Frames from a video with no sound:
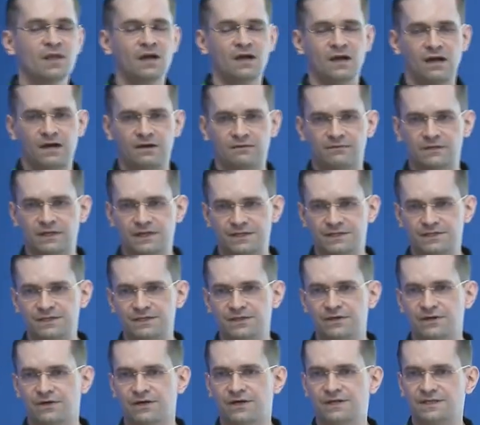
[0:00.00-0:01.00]

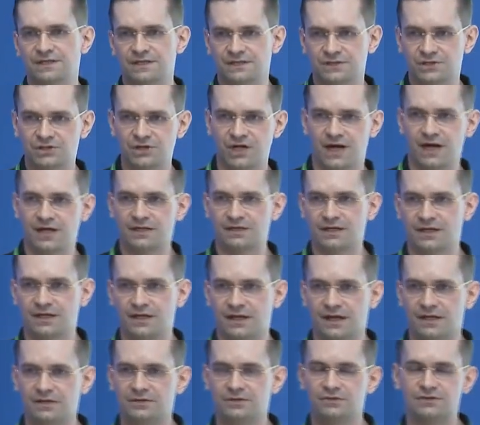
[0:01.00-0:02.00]
volunteers in China
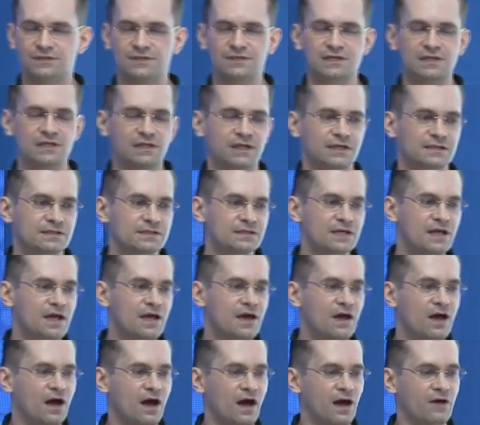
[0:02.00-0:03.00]
and New Zealand
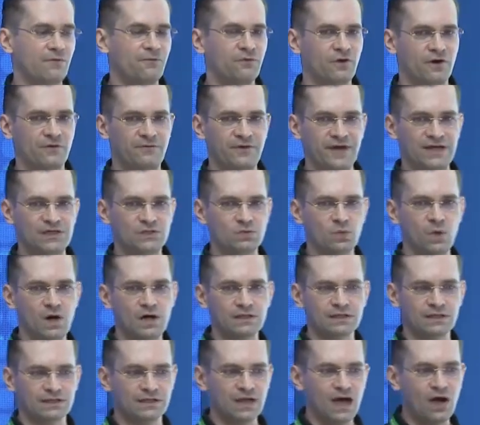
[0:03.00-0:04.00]
for phase
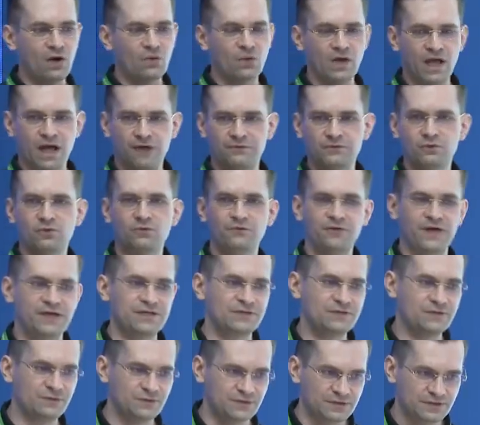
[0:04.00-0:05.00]
1, and now we have 2
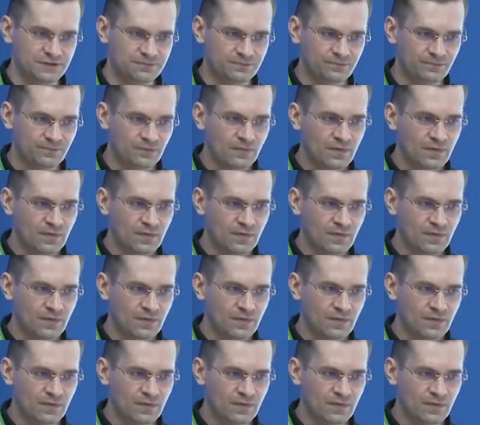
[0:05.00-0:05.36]
phase 2s.